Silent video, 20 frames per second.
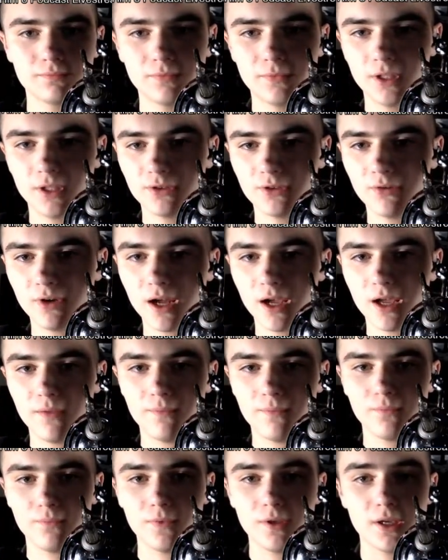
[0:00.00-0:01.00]
That's right.
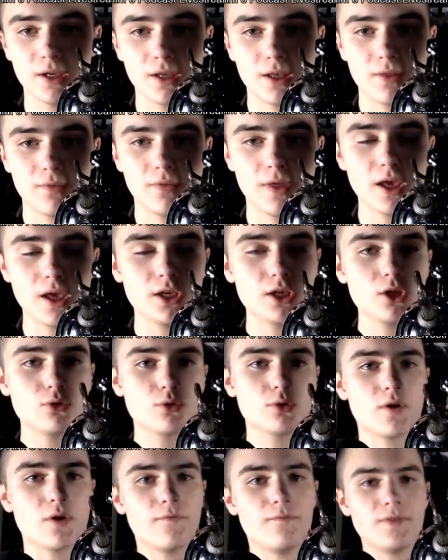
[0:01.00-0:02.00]
Thank you
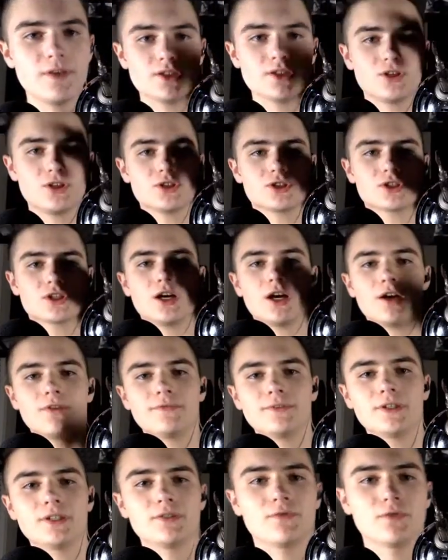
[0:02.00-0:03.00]
to Visitors
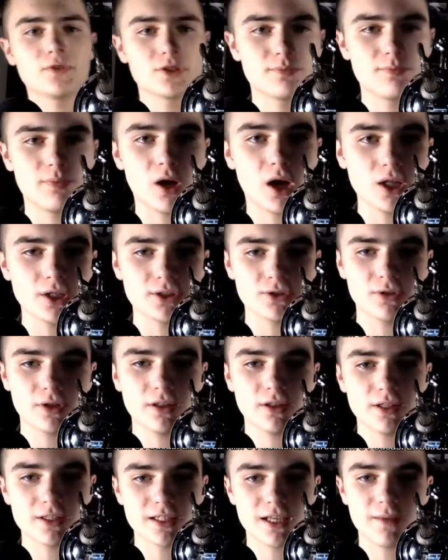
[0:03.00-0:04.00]
Coverage for
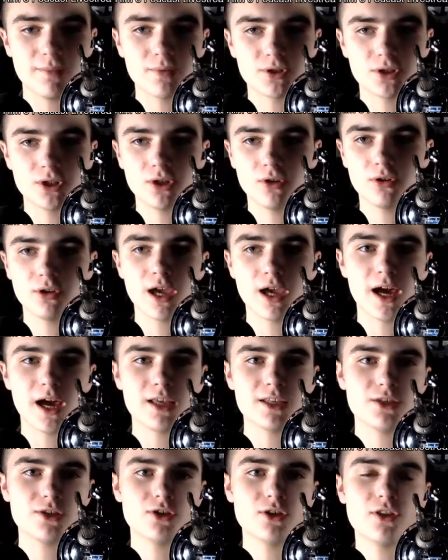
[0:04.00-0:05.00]
sponsoring this episode,
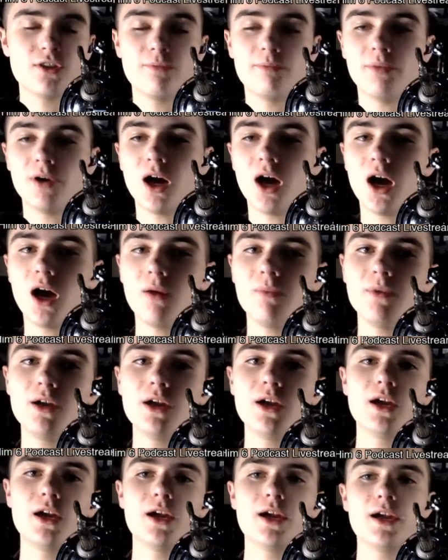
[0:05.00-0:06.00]
guys. They're the bomb.
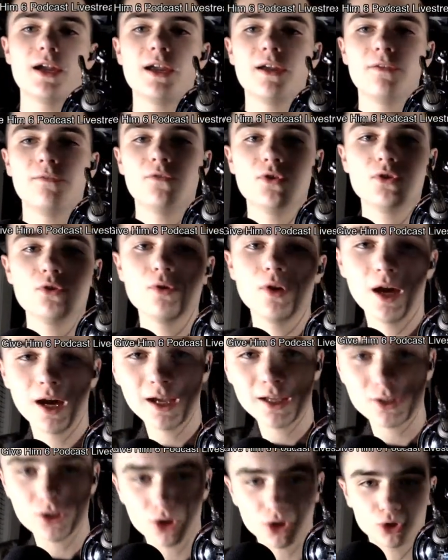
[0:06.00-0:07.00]
If you
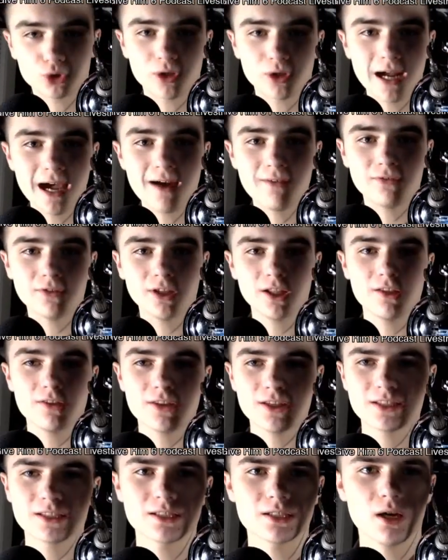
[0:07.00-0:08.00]
guys are traveling
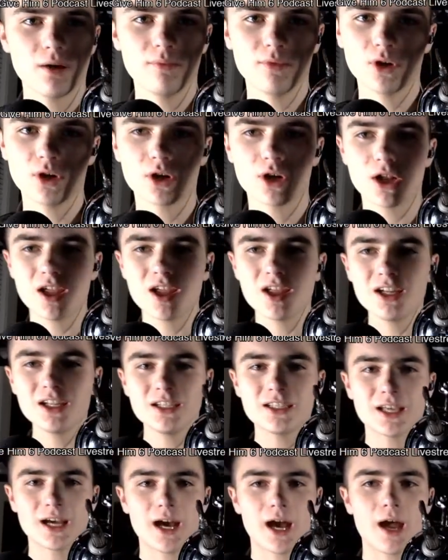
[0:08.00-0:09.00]
this summer or any
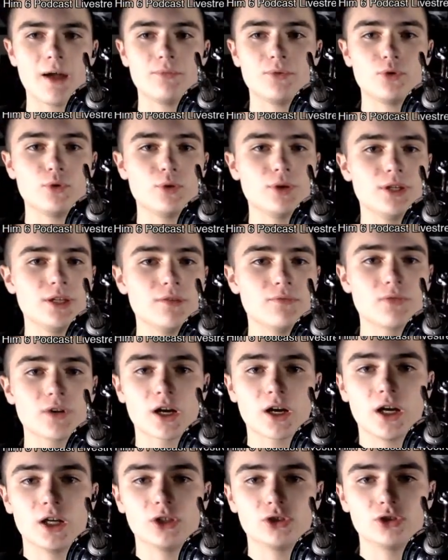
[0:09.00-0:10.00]
time to a different
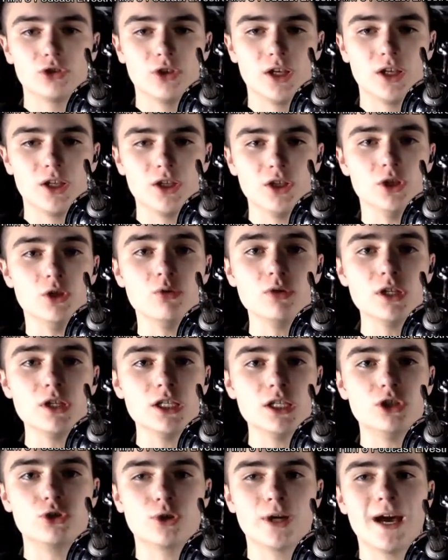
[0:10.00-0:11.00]
country and you
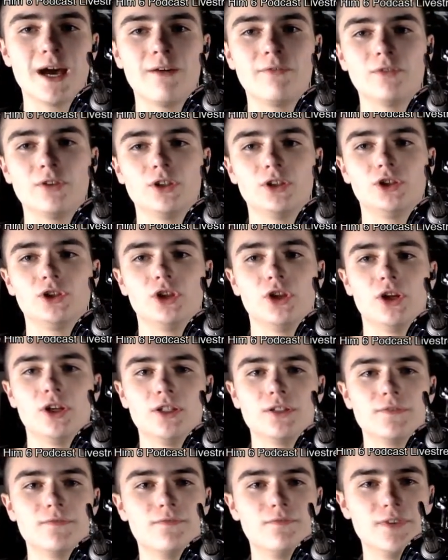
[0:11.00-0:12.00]
need travel
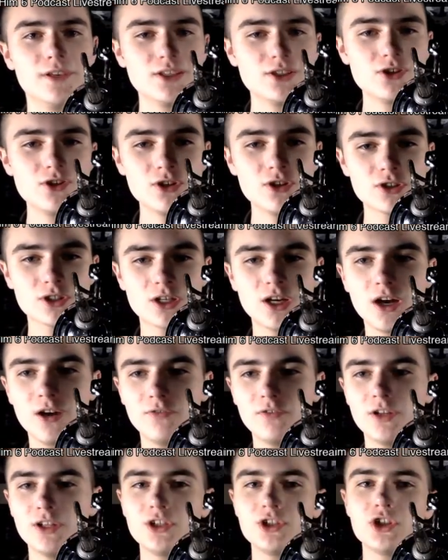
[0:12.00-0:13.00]
insurance, Visitors
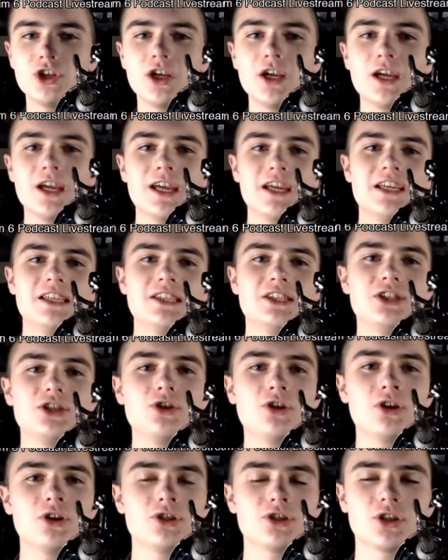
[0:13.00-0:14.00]
Coverage is
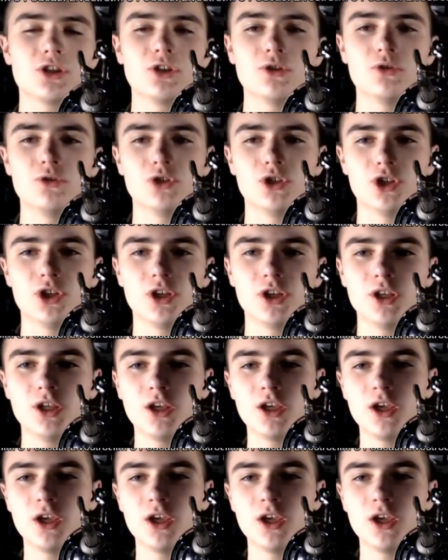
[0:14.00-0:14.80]
your solution